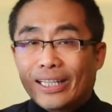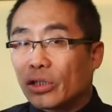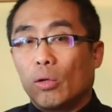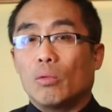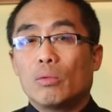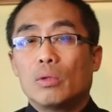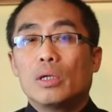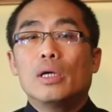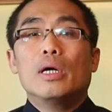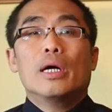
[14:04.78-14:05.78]
get-go,
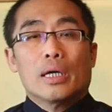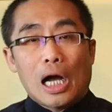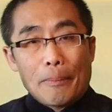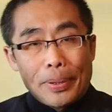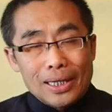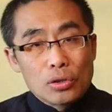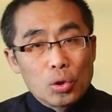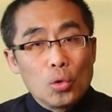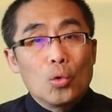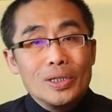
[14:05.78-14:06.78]
compared
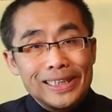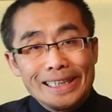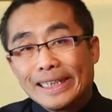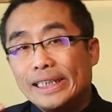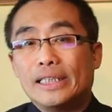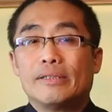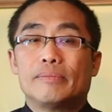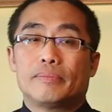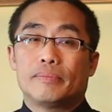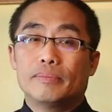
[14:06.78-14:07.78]
to Xing Yi.
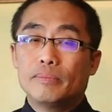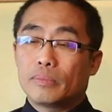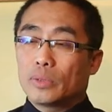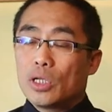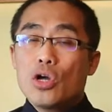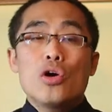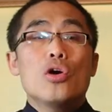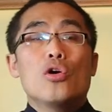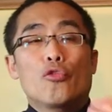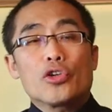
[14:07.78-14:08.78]

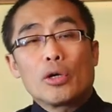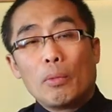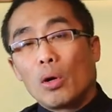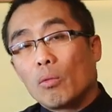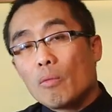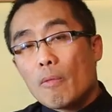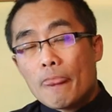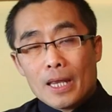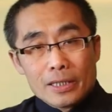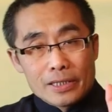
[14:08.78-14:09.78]
Furthermore,
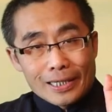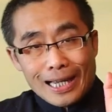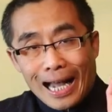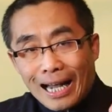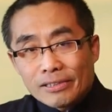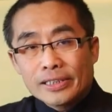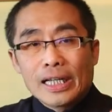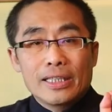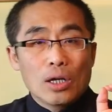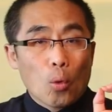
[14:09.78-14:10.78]
the
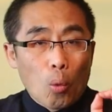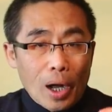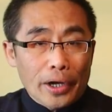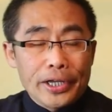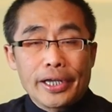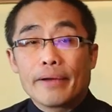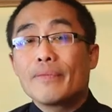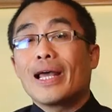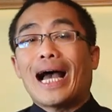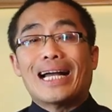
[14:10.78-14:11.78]
constant
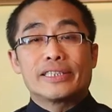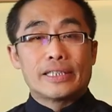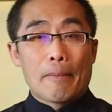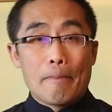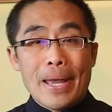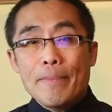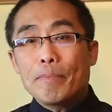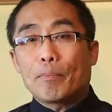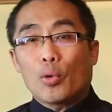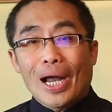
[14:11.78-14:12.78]
walking as the
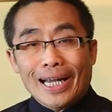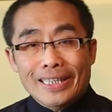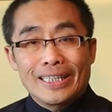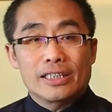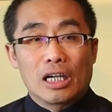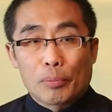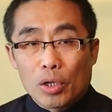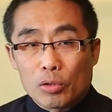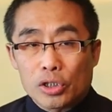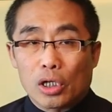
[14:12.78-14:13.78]
main practice
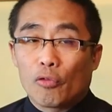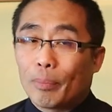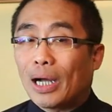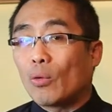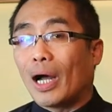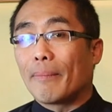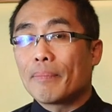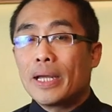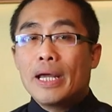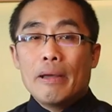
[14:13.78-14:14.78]
approach of Ba Gua
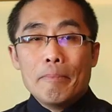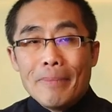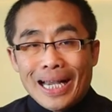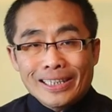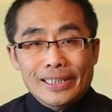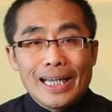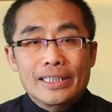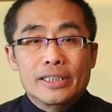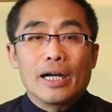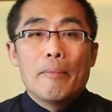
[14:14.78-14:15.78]
makes
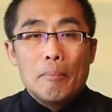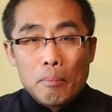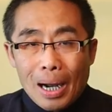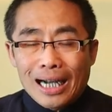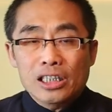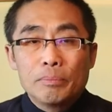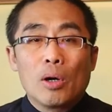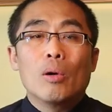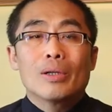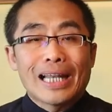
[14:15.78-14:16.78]
it a much
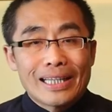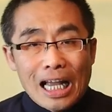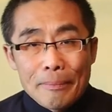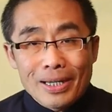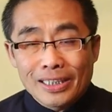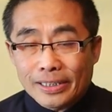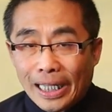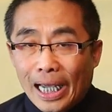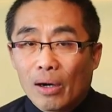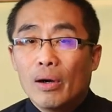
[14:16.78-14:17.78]
more dynamic
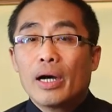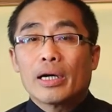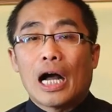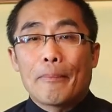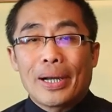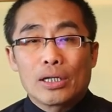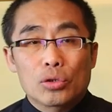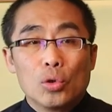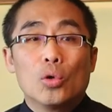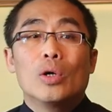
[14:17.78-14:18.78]
style
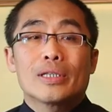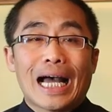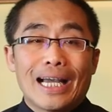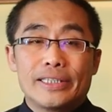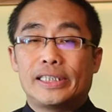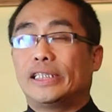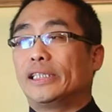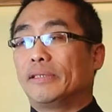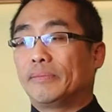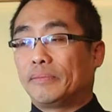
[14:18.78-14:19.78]
compared to Tai
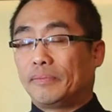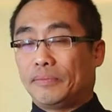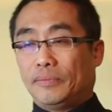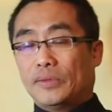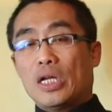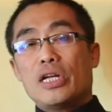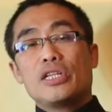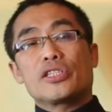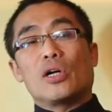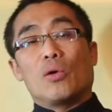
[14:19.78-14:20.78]
Chi.
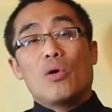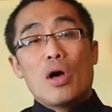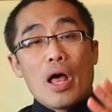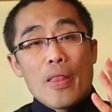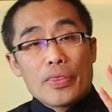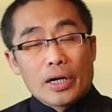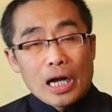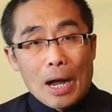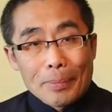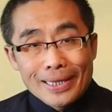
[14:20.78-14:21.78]
So, the
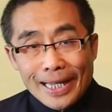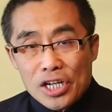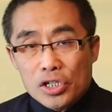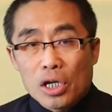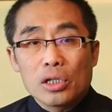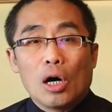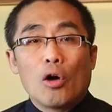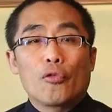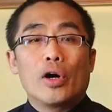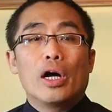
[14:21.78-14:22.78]
combination
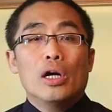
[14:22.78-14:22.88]
of